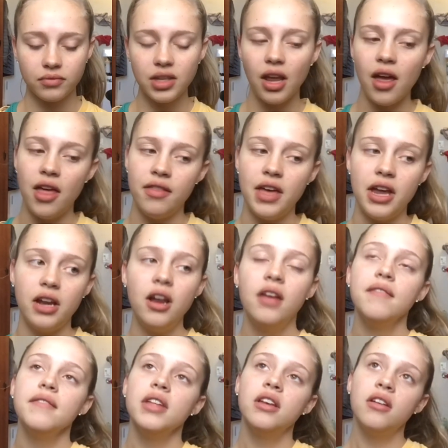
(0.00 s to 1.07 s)
And then
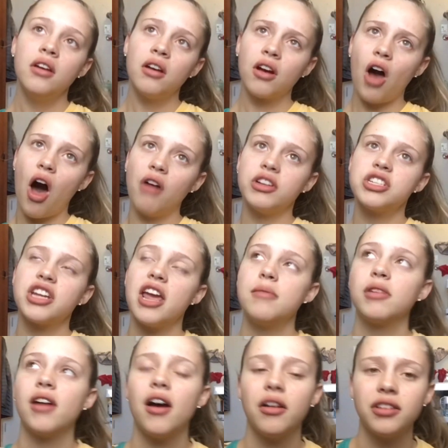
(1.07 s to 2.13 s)
college came
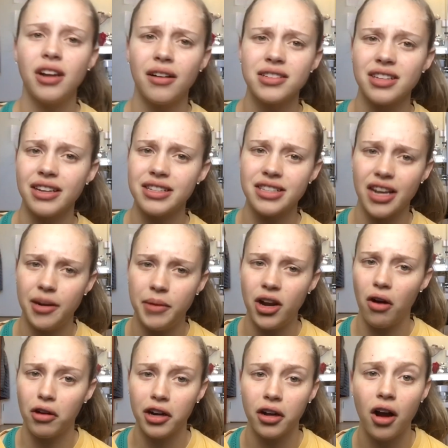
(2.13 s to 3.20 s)
around and I was like, it's gonna be
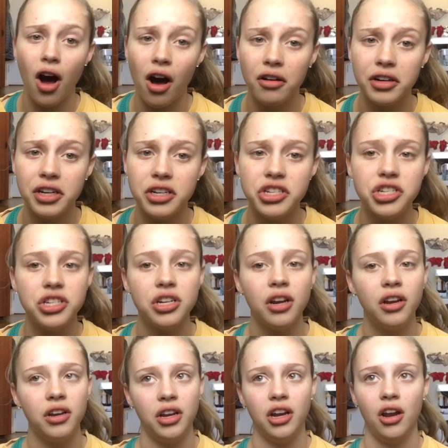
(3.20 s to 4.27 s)
hard in college,
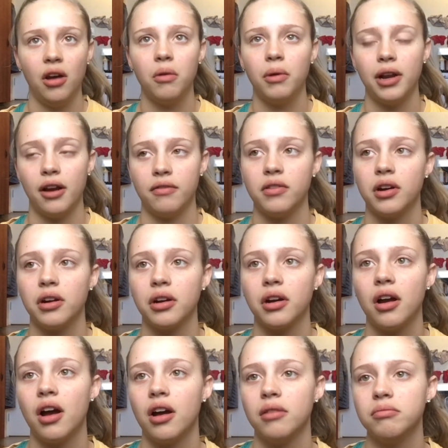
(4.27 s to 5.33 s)
you know, whatever.
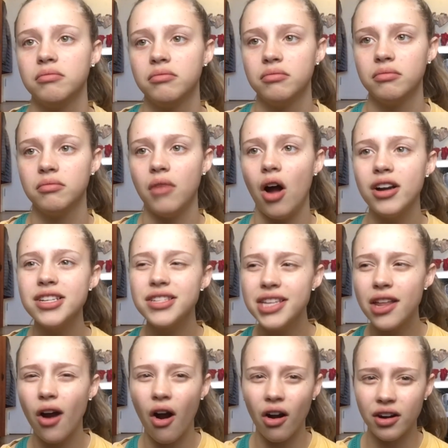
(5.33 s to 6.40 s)
Honestly, the
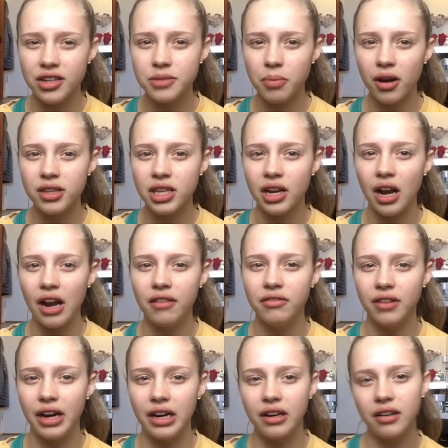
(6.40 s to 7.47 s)
hardest part that I've
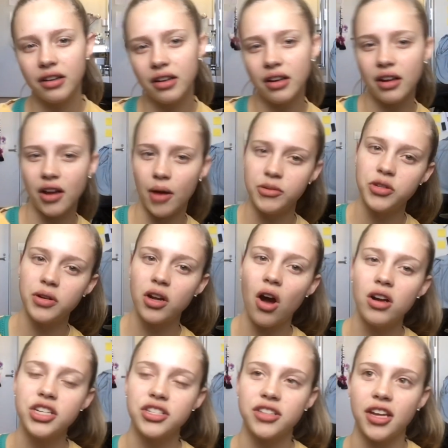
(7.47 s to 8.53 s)
like come to in
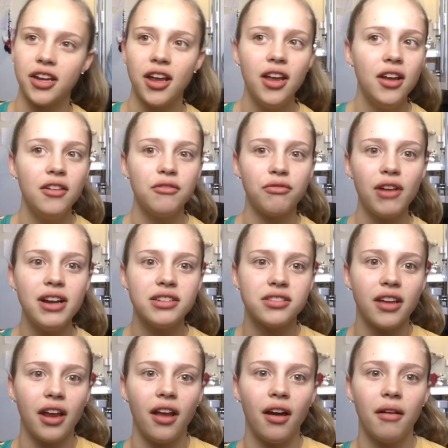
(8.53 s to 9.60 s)
college is like friends, like